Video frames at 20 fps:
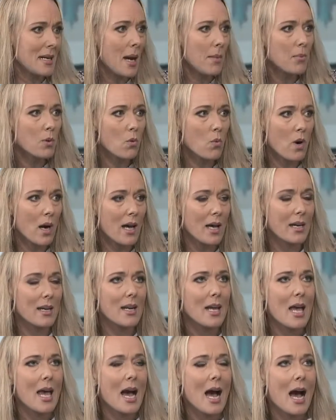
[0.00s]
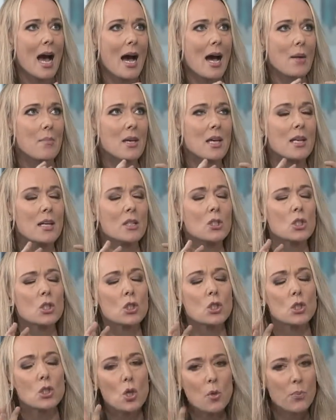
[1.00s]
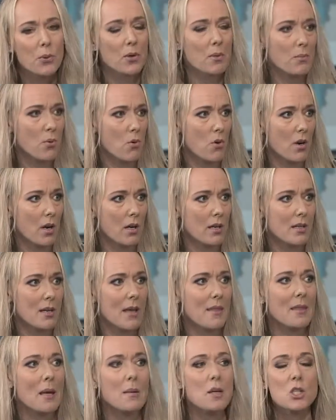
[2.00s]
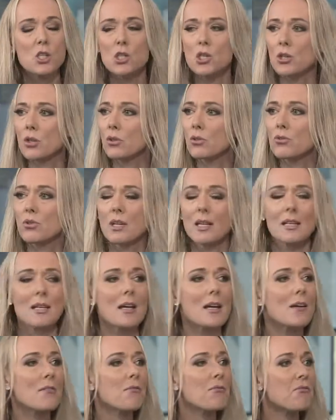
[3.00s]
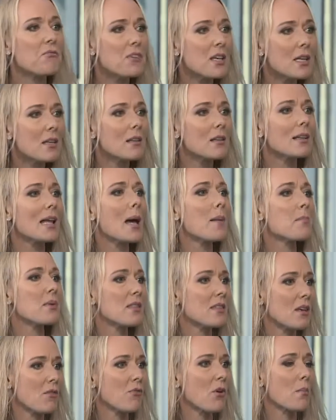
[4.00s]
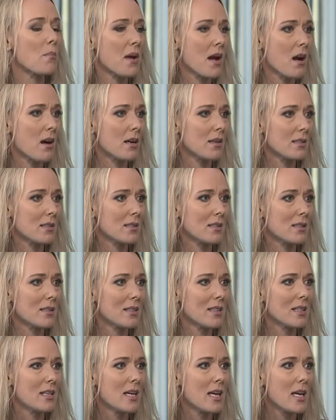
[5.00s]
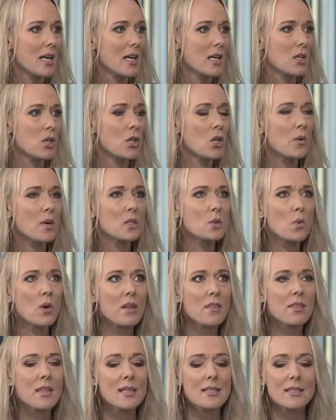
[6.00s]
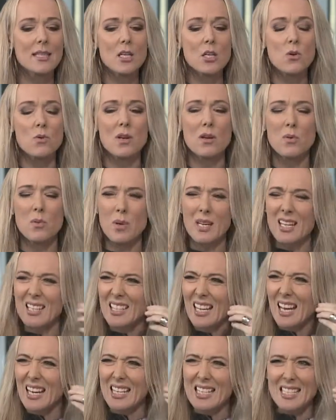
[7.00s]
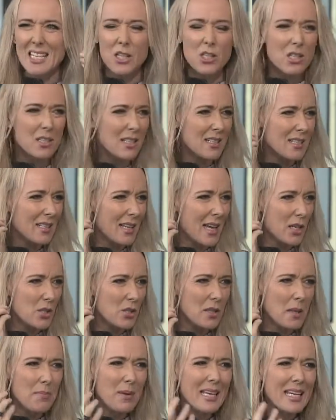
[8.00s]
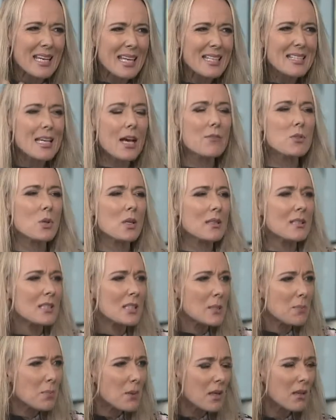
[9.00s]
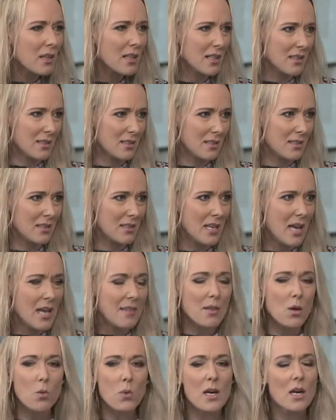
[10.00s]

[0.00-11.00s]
Number one, um, it is super important that children feel empathy from parents. Mm -hmm. You know, it's one of the things that you we can kind of teach it intellectually, but kids have to experience that we